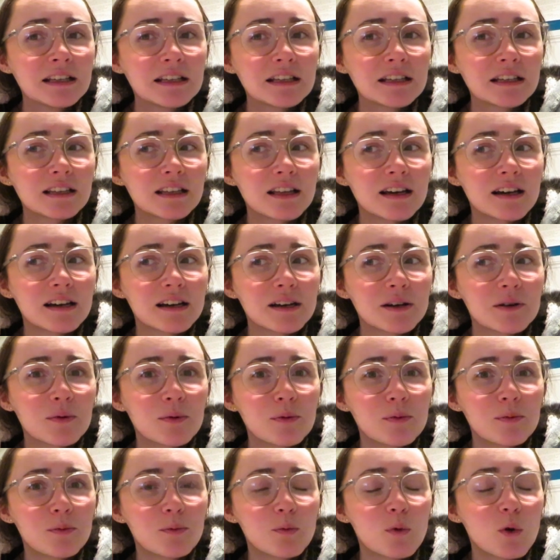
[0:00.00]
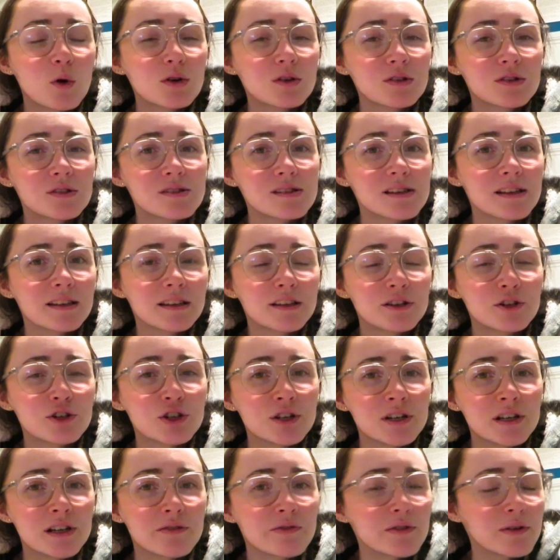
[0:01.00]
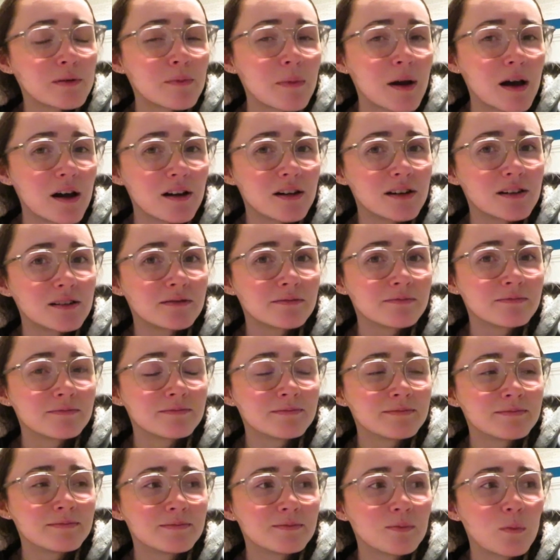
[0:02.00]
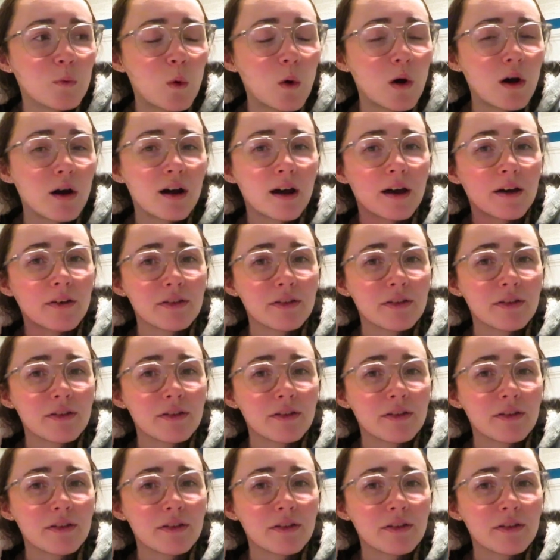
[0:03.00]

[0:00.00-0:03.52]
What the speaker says: that, like, what does it literally even matter what I